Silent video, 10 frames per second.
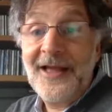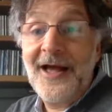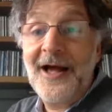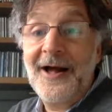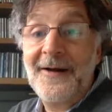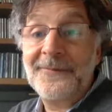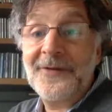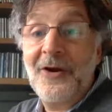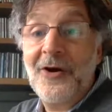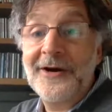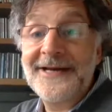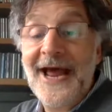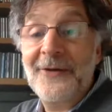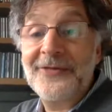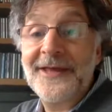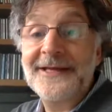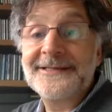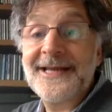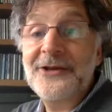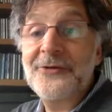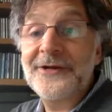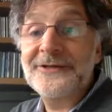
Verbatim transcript: um, are now things that you could